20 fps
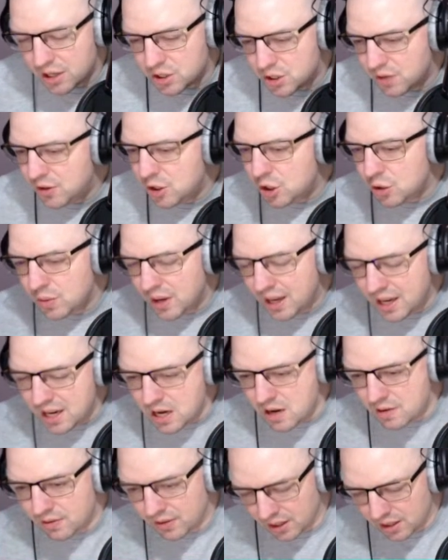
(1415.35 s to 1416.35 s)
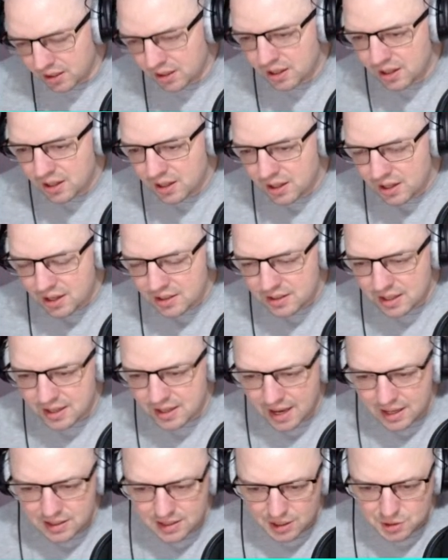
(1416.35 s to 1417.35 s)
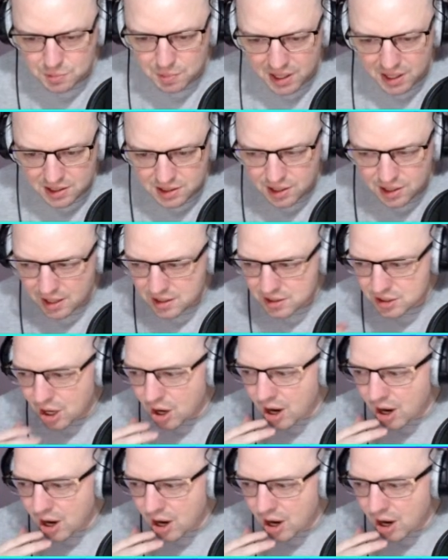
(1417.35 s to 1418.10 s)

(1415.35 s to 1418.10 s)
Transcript: so if you do either, then that does make sense.